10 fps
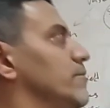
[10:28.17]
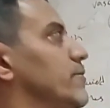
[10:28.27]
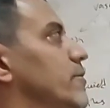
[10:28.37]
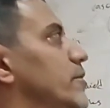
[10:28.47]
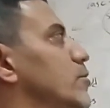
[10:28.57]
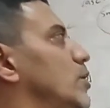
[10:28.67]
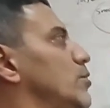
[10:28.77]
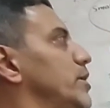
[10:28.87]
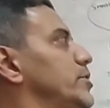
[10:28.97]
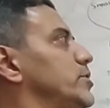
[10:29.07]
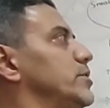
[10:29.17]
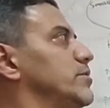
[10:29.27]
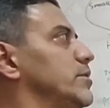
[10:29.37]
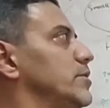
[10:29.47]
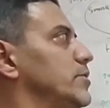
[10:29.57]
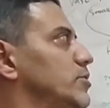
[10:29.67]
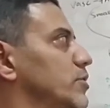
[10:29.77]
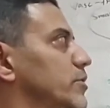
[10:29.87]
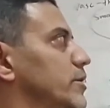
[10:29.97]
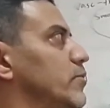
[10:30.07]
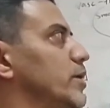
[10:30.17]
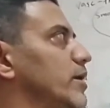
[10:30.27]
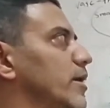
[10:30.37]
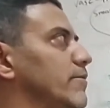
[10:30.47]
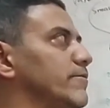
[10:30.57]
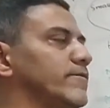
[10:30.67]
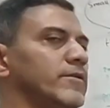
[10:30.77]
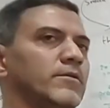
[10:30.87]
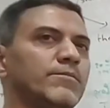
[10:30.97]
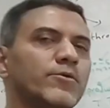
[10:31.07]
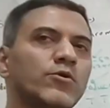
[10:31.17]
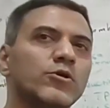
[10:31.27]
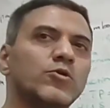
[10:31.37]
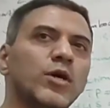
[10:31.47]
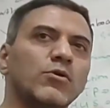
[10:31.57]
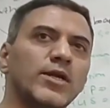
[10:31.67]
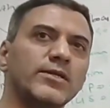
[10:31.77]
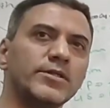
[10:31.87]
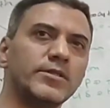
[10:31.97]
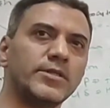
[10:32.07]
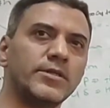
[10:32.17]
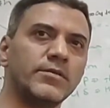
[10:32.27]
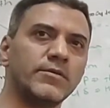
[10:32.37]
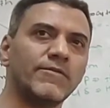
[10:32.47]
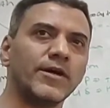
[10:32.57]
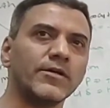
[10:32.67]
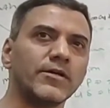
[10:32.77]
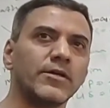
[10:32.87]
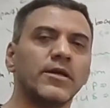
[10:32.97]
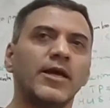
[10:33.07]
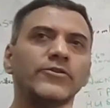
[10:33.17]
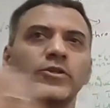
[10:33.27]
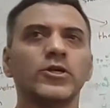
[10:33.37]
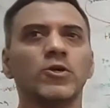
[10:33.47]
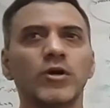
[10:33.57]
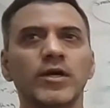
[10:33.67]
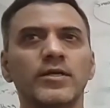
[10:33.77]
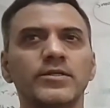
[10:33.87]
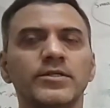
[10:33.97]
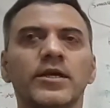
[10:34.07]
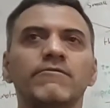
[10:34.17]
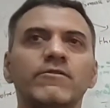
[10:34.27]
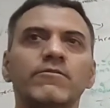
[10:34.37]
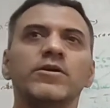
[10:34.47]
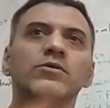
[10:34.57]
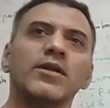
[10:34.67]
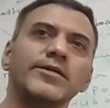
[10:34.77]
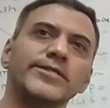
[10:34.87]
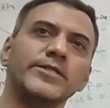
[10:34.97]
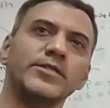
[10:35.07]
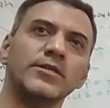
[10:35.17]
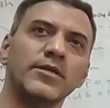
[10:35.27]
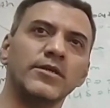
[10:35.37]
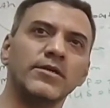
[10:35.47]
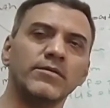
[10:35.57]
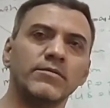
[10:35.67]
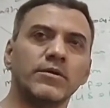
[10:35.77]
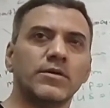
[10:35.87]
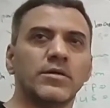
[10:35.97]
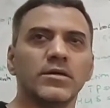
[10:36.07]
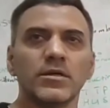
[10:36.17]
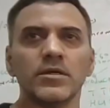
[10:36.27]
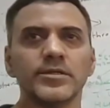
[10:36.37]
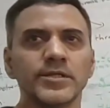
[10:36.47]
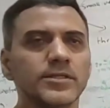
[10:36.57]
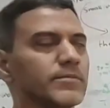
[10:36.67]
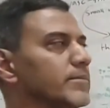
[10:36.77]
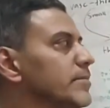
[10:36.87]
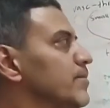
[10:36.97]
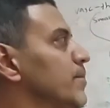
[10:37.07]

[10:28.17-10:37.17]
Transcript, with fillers: For coagulation disorder, we have procoagulant factor, anticoagulants, and fibrinolysis uh, system.